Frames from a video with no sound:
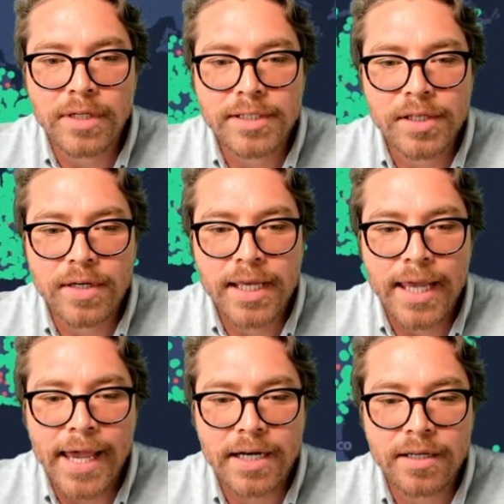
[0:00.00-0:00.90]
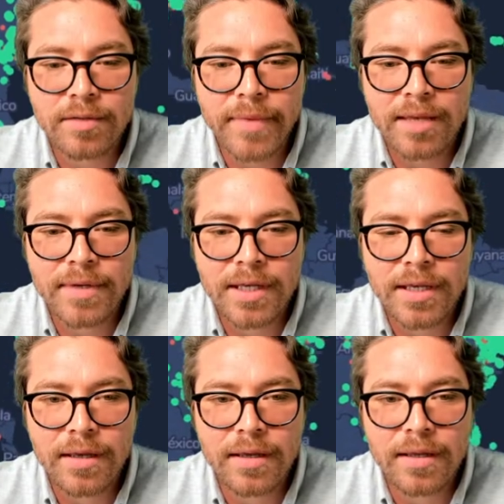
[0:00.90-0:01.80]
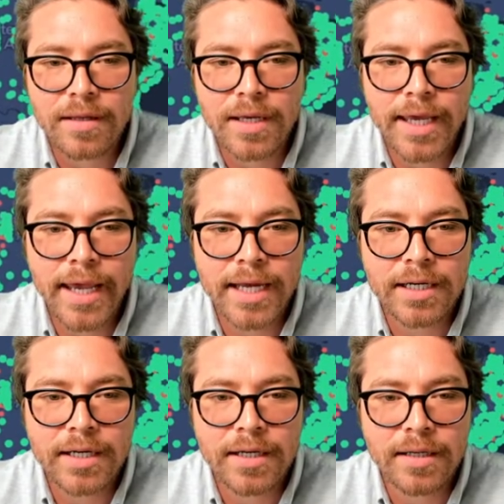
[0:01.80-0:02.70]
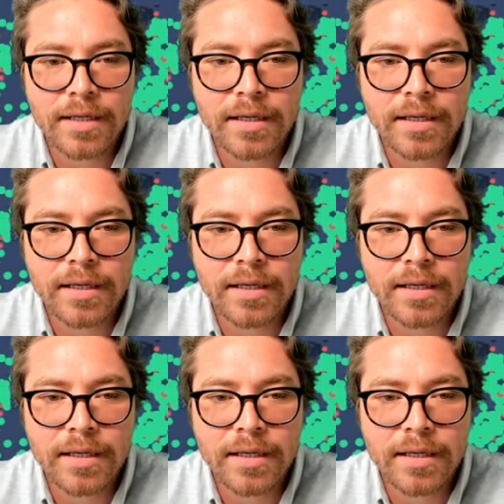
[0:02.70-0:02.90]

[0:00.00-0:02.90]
Let's go to Canada maybe. Canada.